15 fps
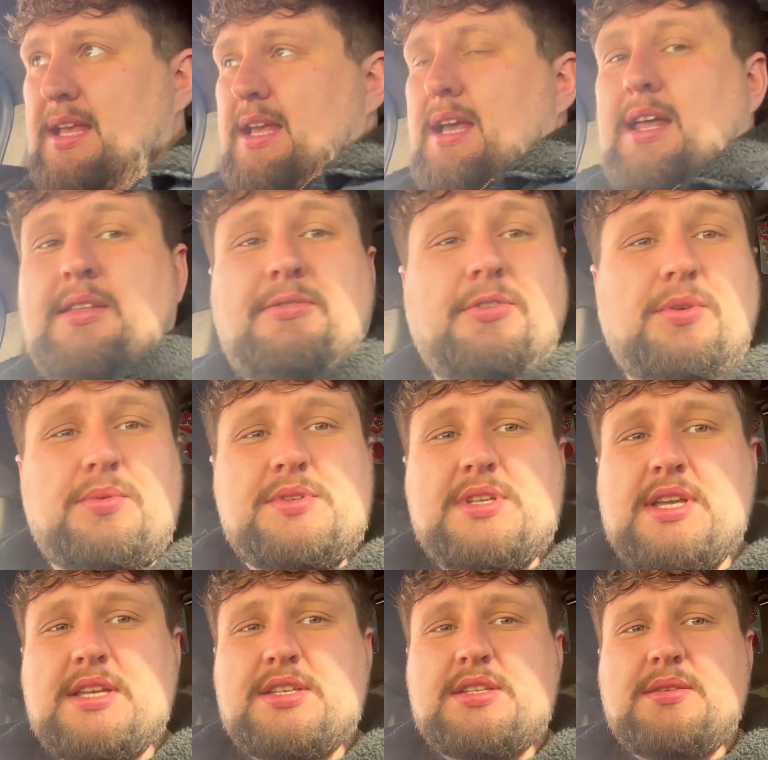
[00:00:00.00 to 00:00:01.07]
My thought was
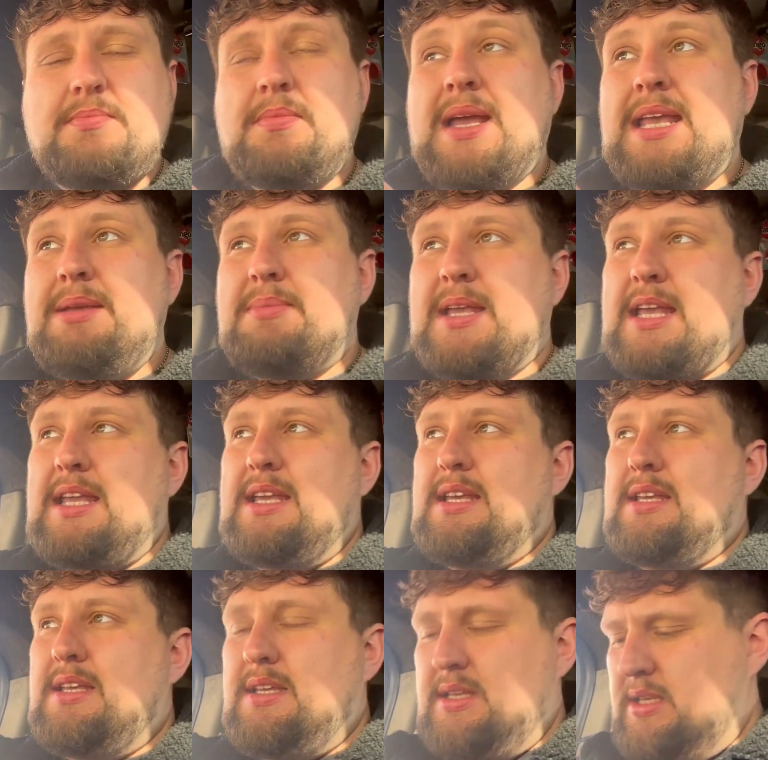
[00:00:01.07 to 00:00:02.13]
this: maybe
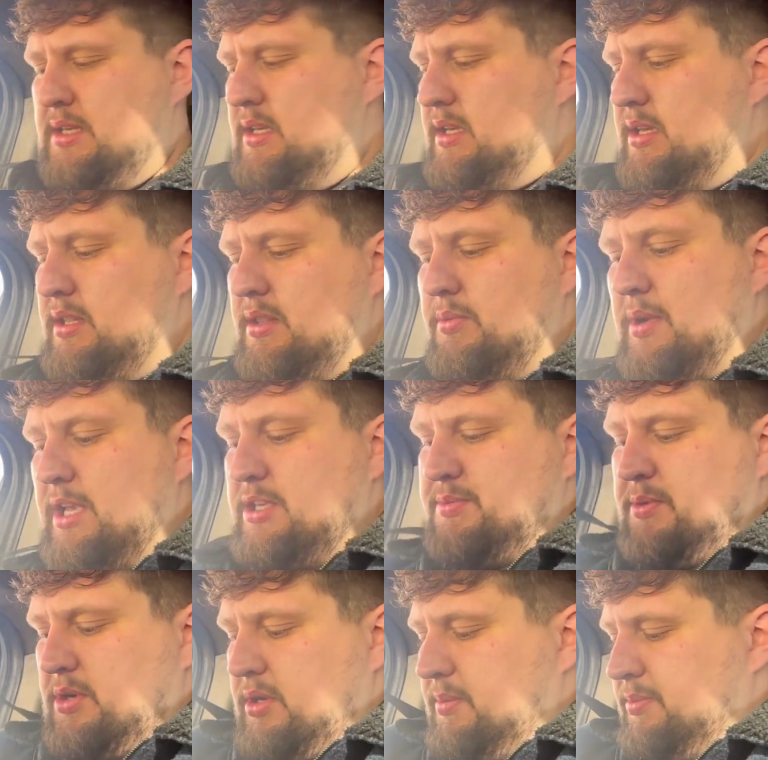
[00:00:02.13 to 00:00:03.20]
the waste
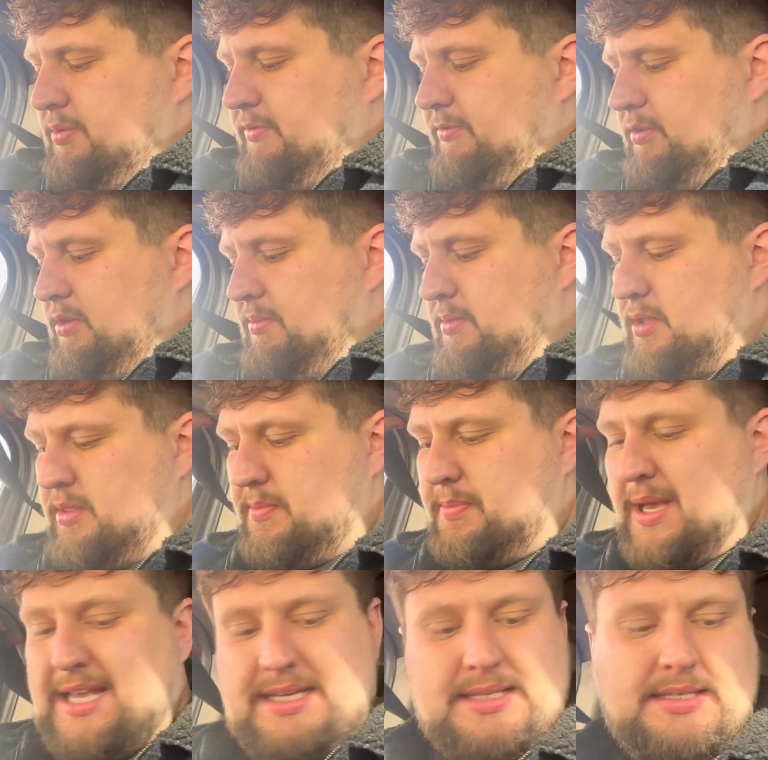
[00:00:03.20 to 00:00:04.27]
pipe from the
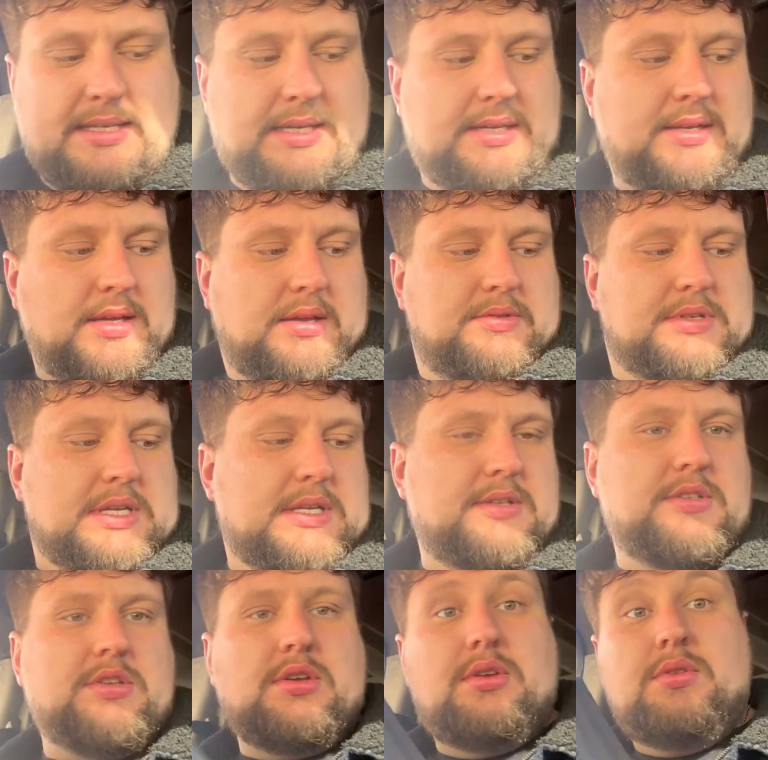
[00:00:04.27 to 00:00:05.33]
basin goes
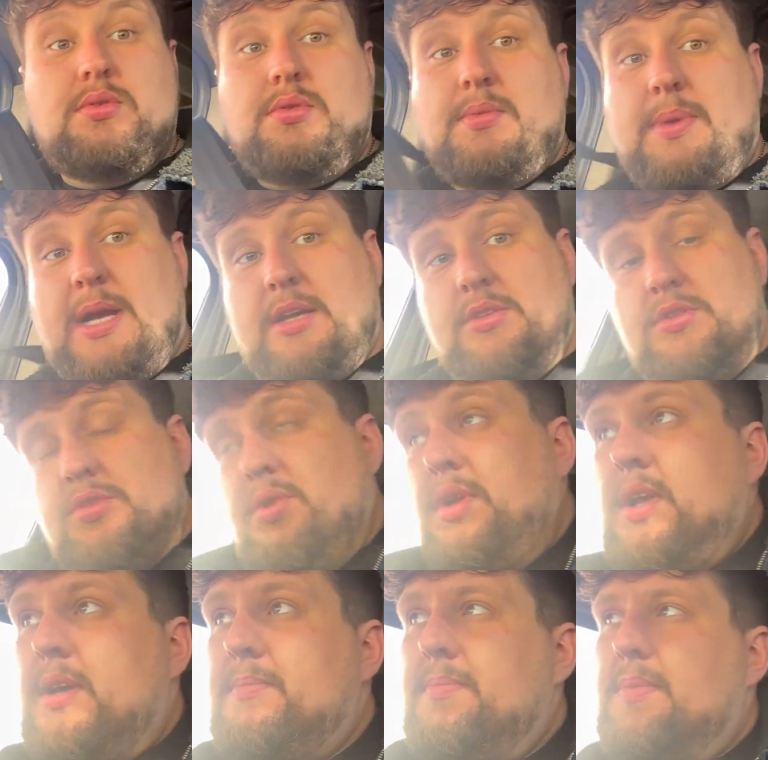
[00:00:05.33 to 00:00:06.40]
into the back of the
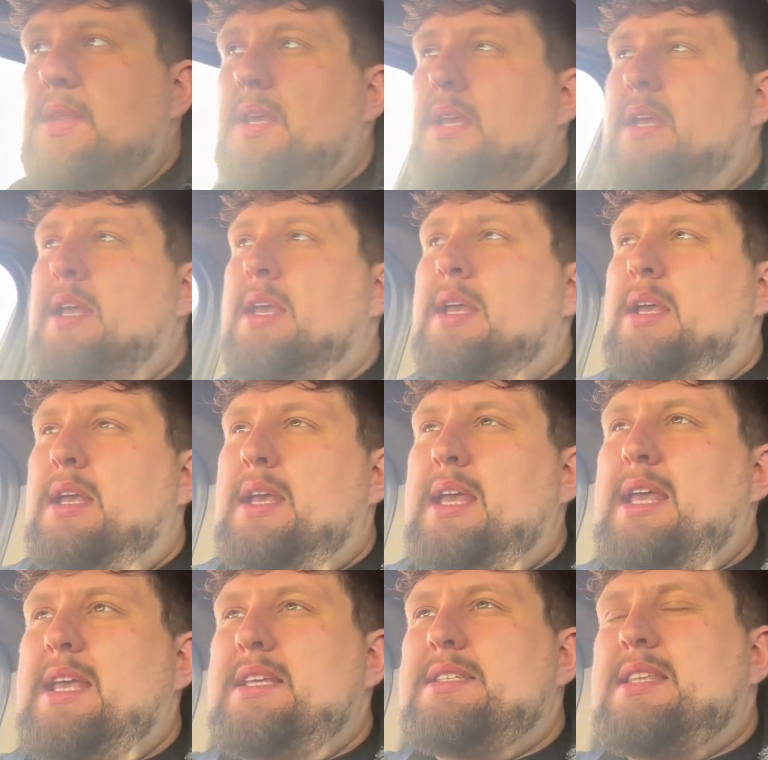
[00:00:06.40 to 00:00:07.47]
toilet.
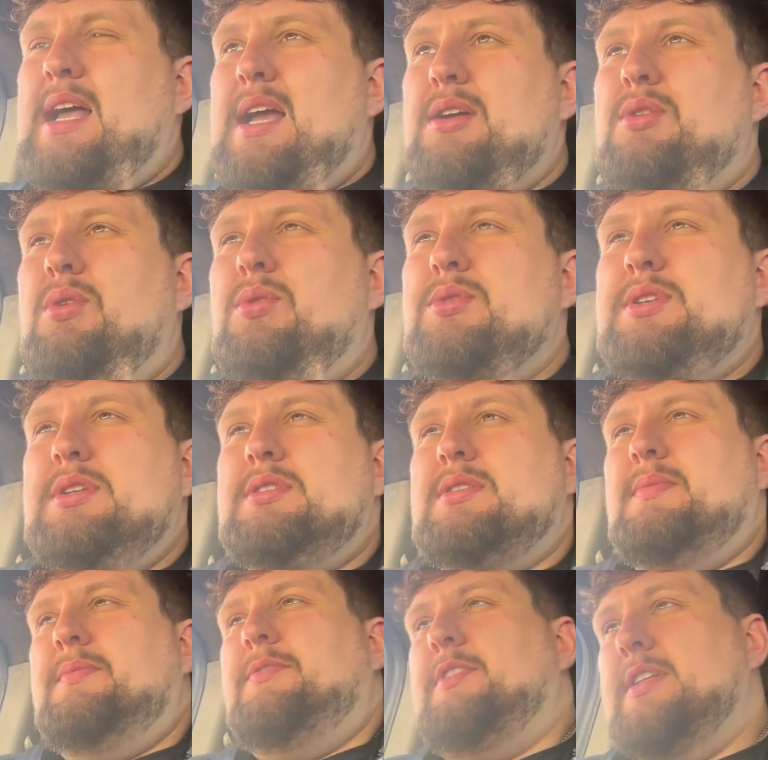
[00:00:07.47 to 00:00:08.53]
Is that causing
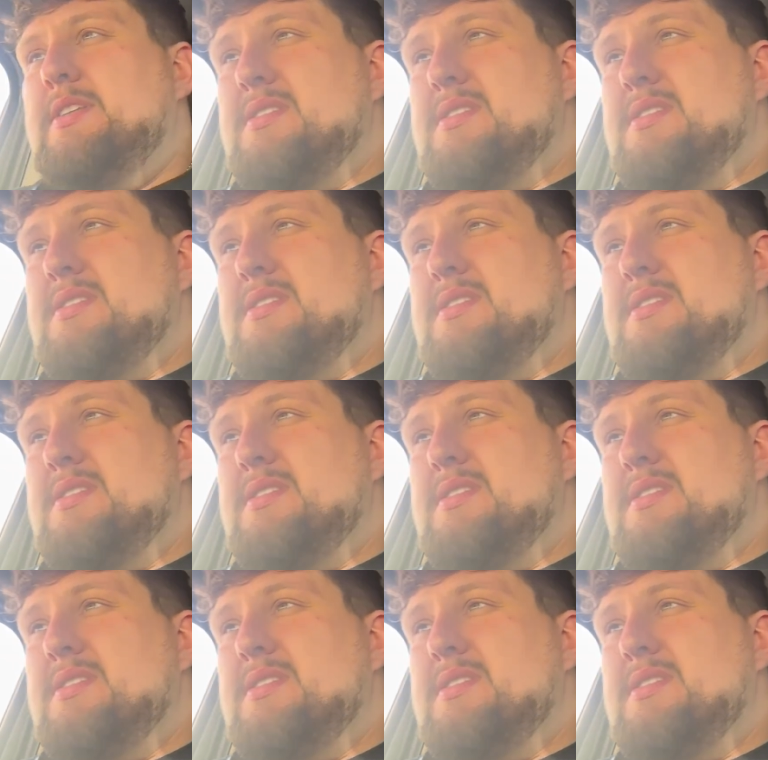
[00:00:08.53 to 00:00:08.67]
something?